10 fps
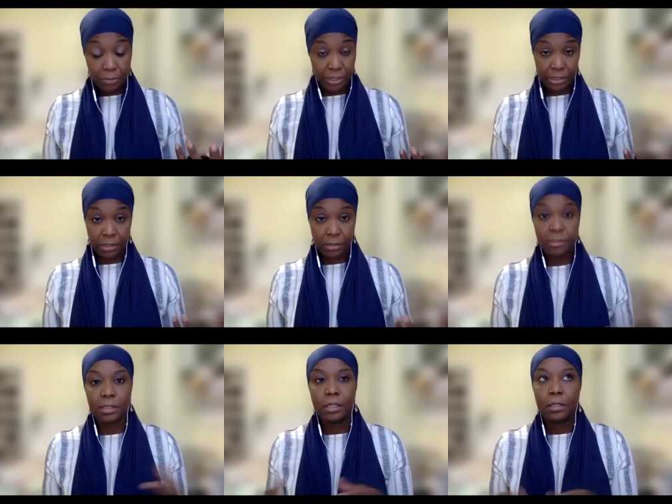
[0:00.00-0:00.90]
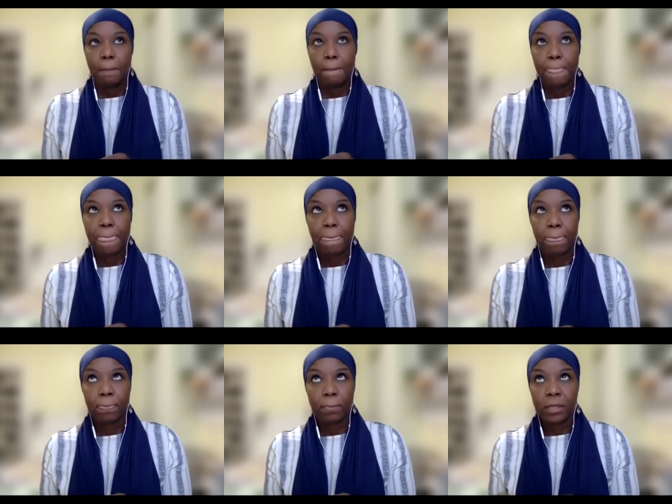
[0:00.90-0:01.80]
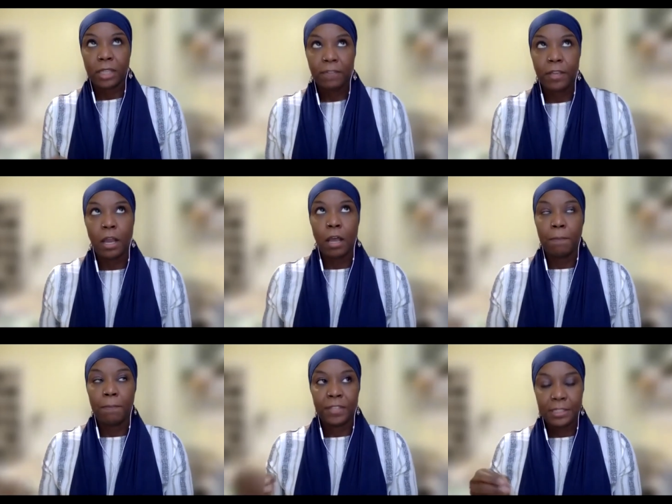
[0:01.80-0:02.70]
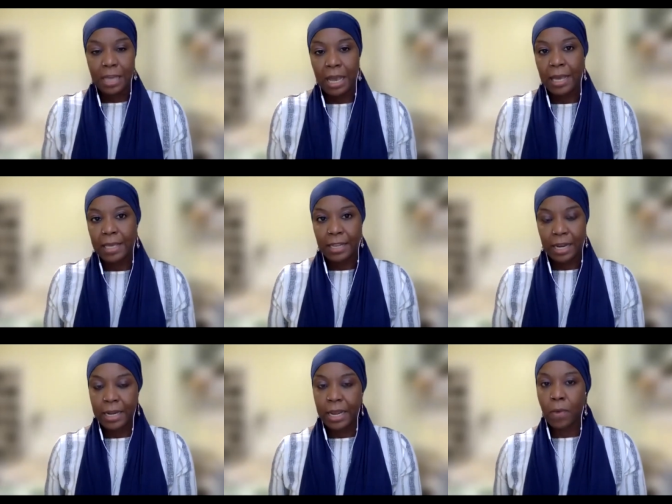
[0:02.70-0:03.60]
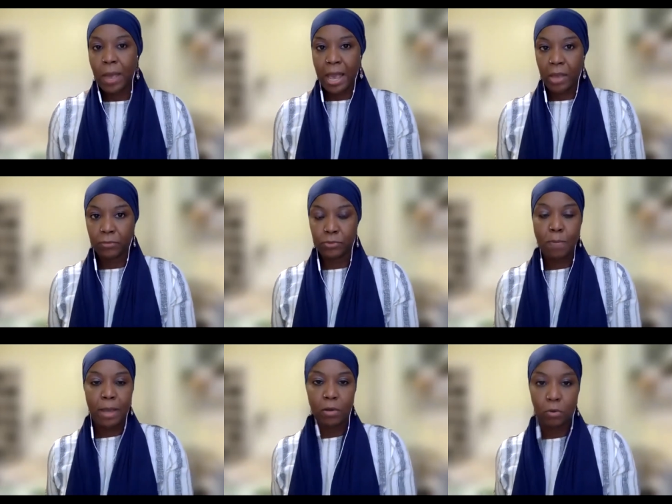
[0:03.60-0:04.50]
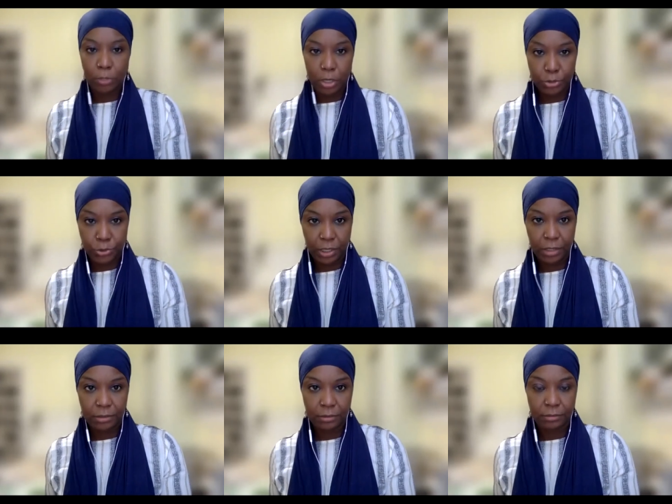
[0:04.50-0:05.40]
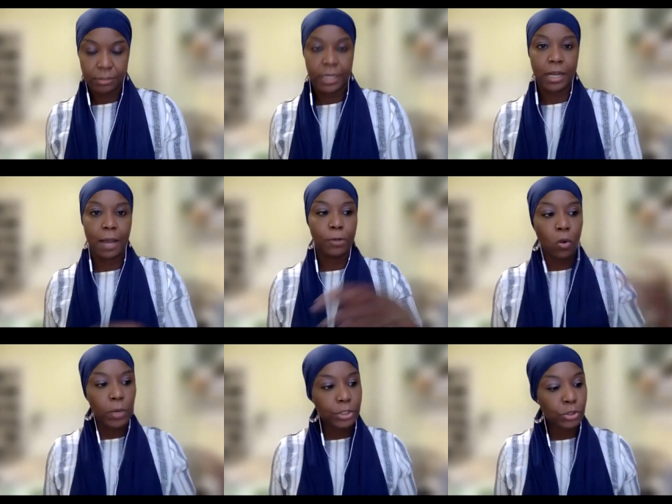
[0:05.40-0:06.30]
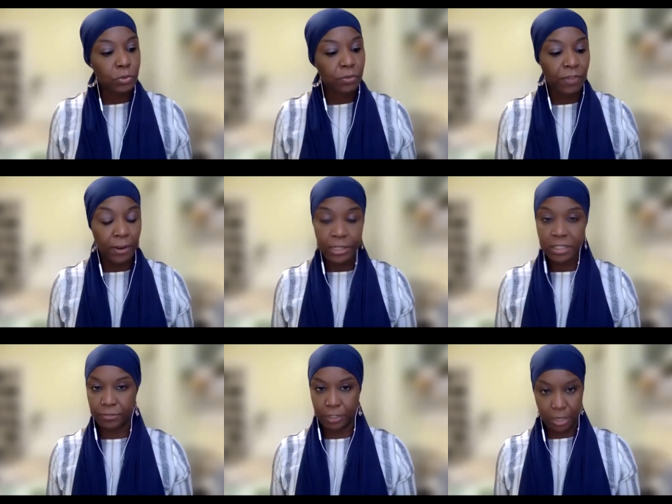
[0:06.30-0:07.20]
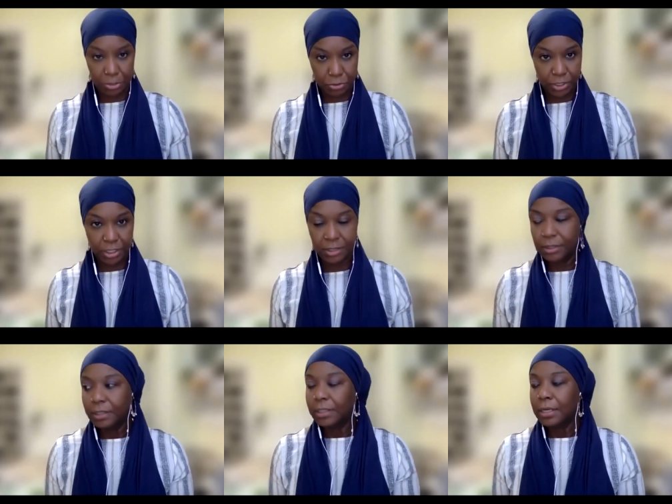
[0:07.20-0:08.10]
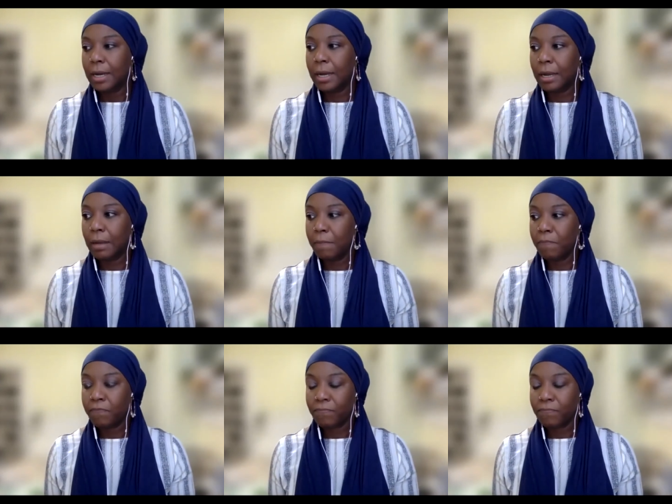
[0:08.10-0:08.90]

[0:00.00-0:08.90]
reasons, giving up the tie that I now have to my home country, right? I'm going to a very different country, and